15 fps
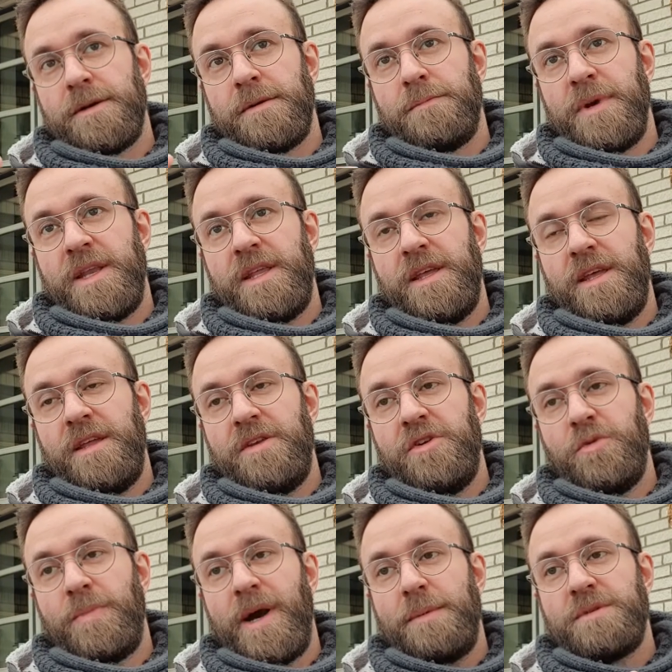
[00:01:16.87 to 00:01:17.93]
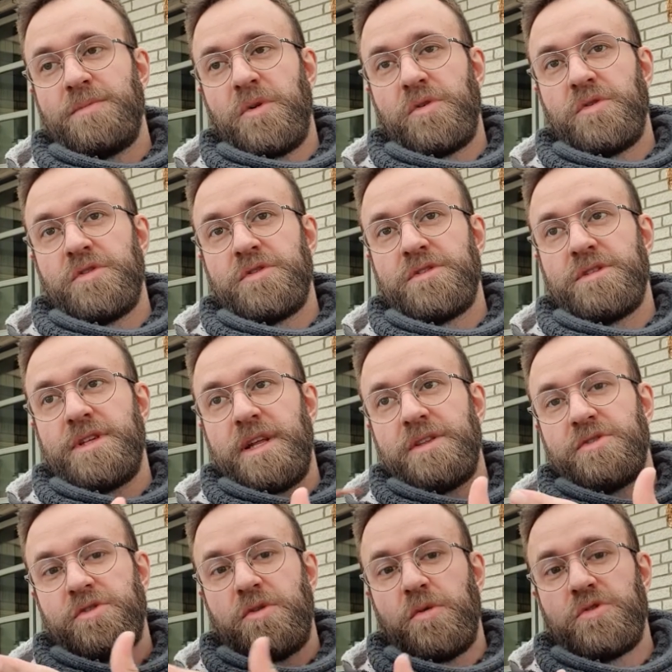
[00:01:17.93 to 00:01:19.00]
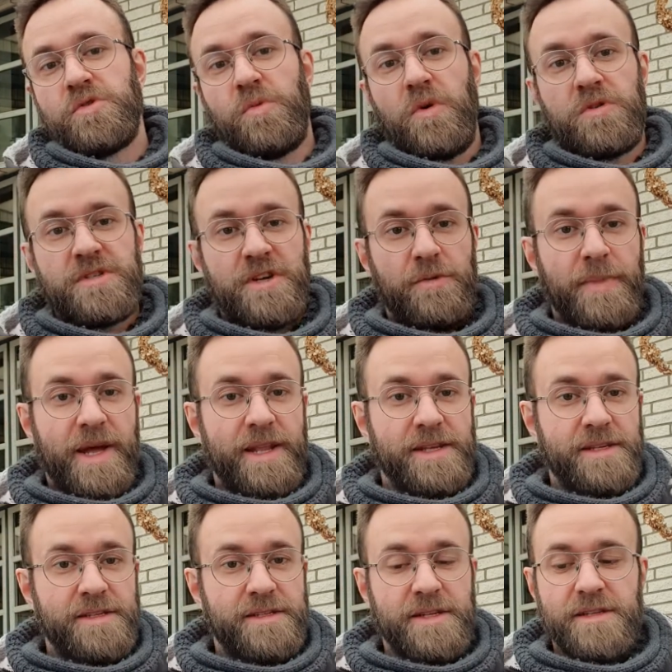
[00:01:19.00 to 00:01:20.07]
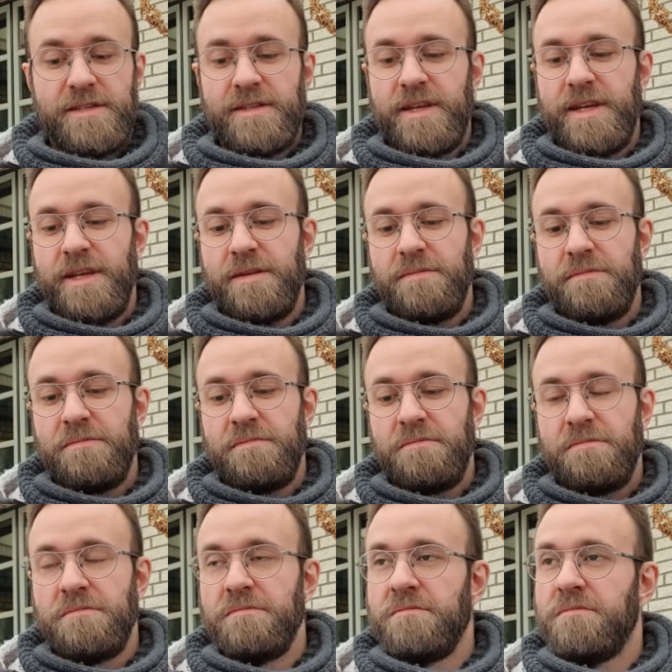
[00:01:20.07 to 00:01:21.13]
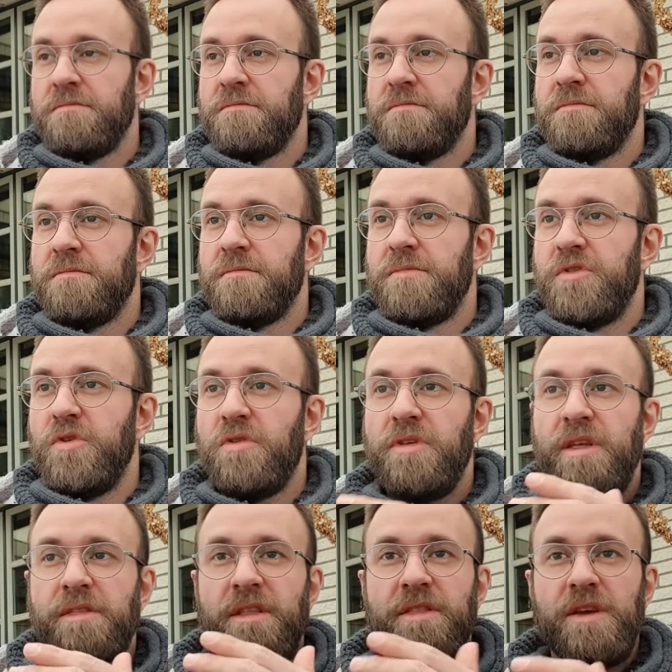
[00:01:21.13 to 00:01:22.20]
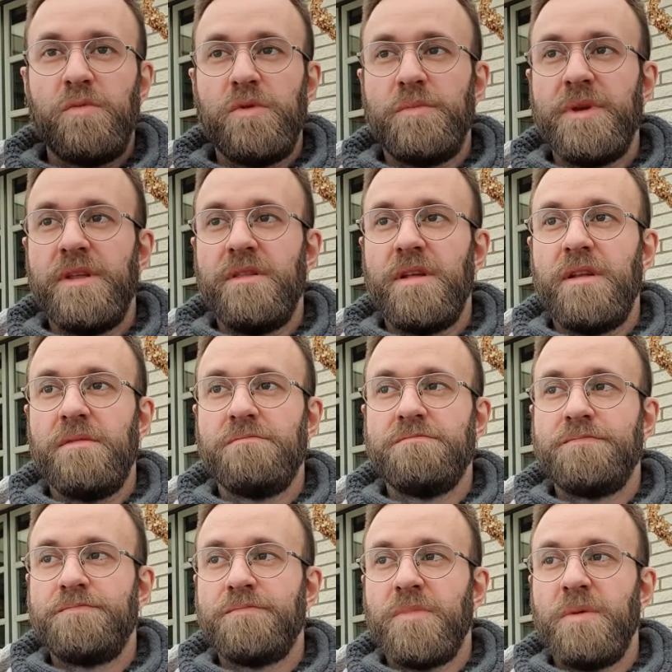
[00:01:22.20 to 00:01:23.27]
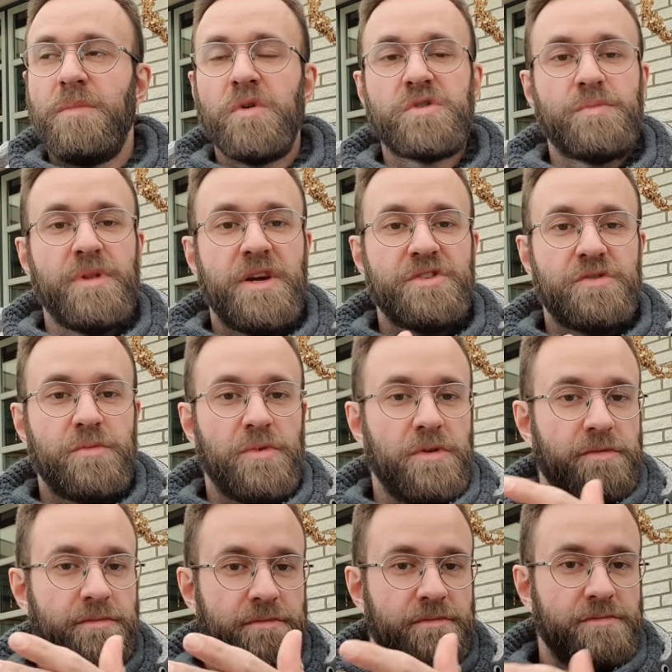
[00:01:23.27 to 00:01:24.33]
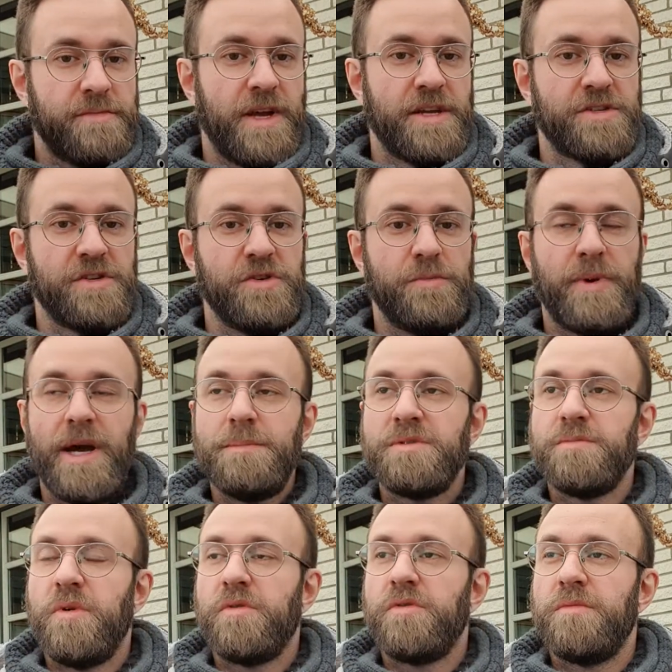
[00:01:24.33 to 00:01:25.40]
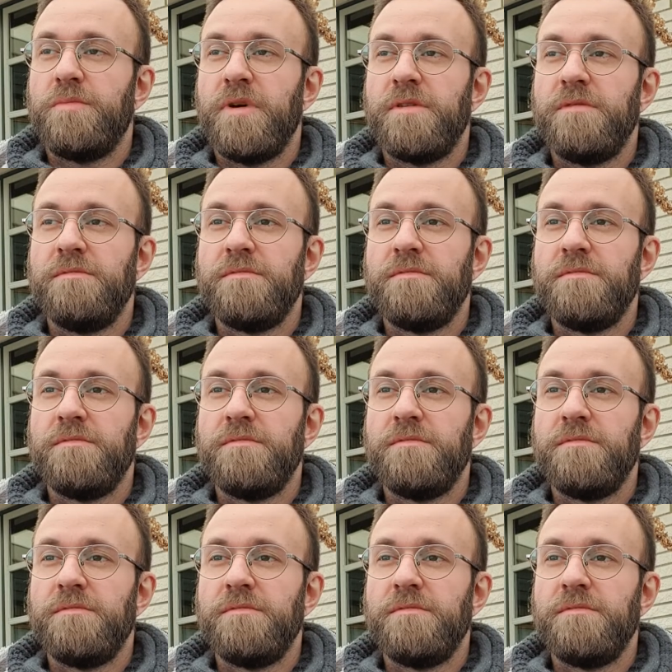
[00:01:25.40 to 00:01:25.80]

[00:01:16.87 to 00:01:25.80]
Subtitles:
many new pipe smokers tend to go towards aromatics since you think that they will be the most pleasurable as a new pipe smoker, but